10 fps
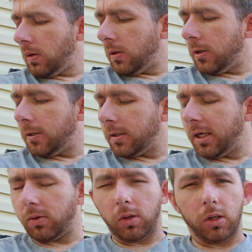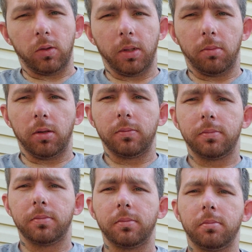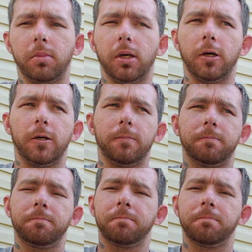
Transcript: I can't really remember. But while